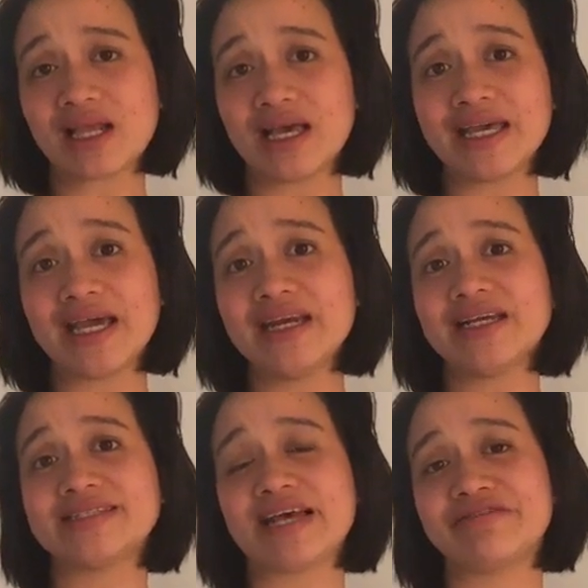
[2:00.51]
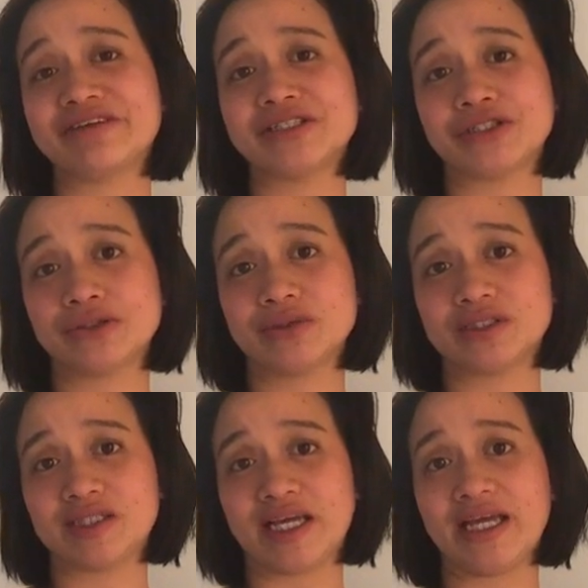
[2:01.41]
Again, it's every
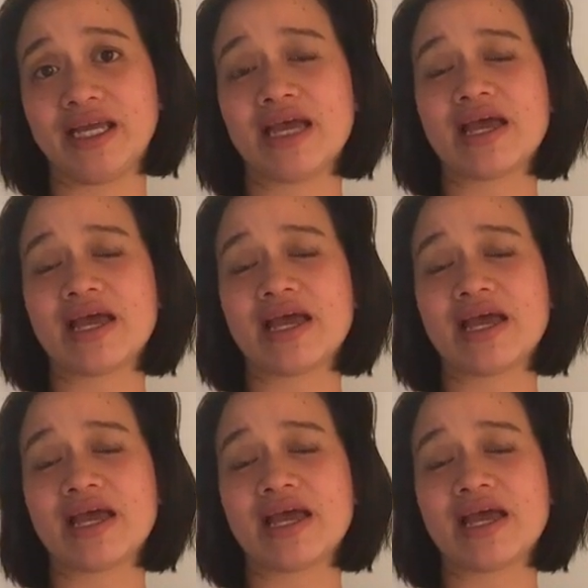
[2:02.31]
Tuesday